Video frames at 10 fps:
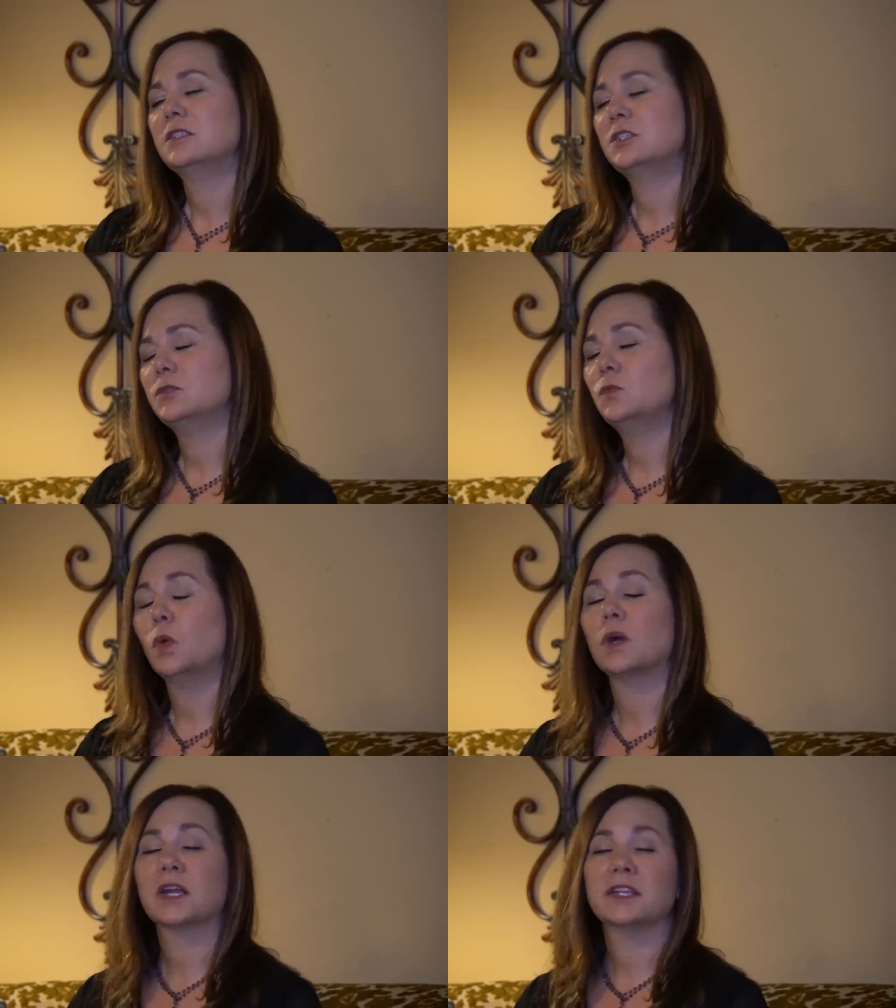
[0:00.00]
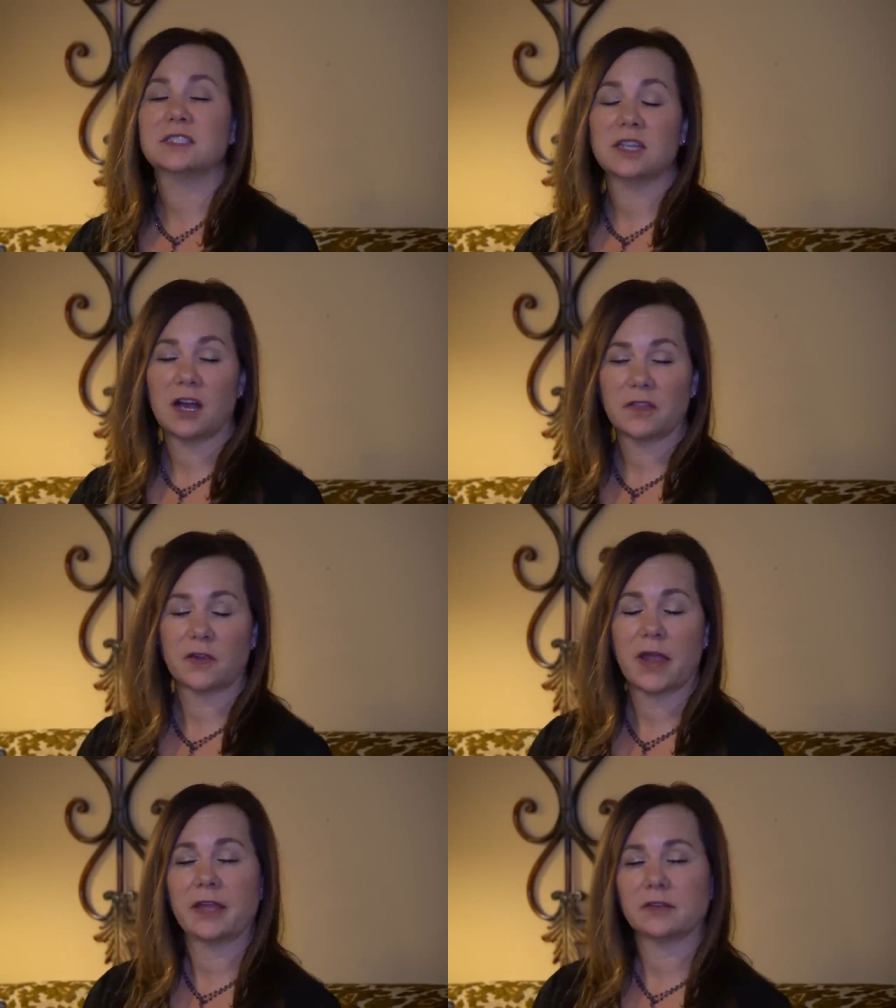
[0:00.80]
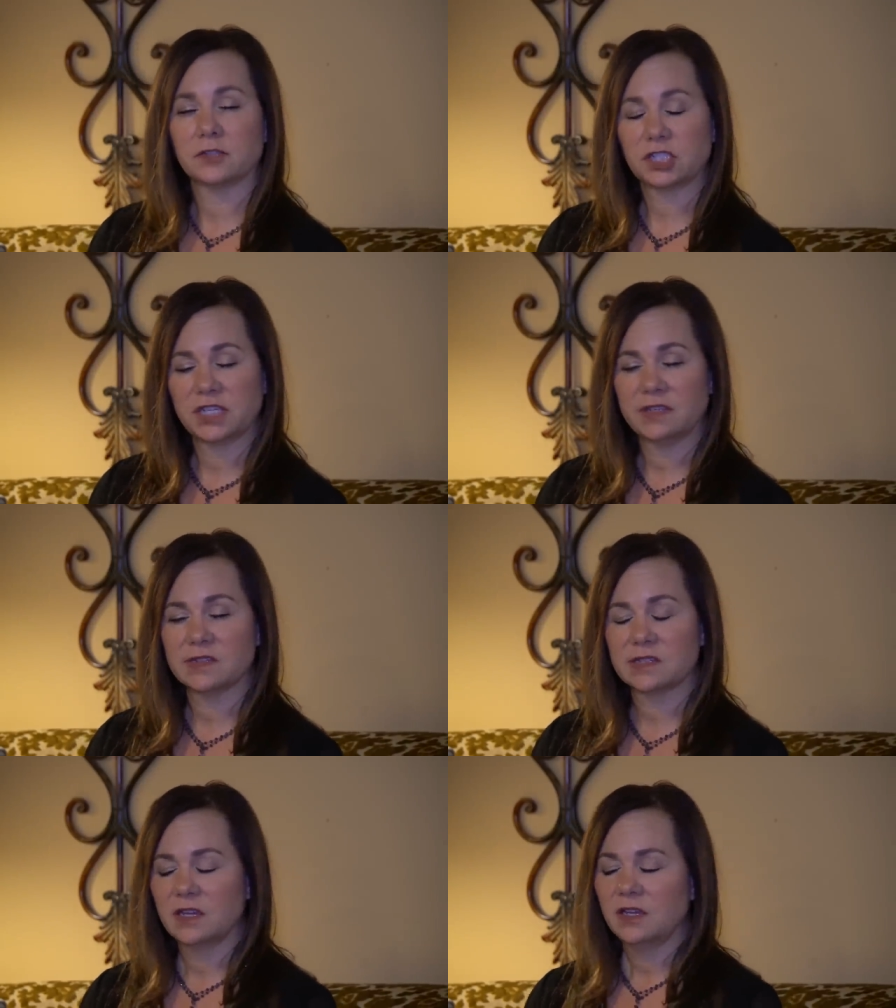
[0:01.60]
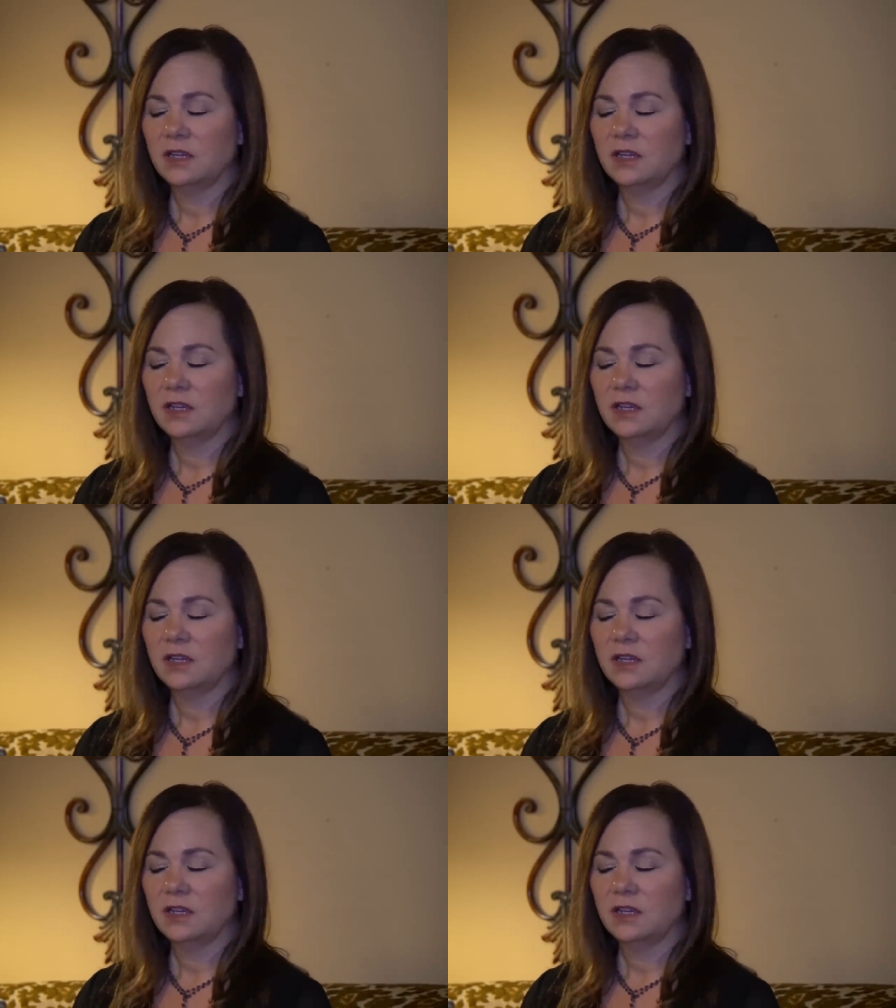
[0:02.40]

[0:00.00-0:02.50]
to work into other energies.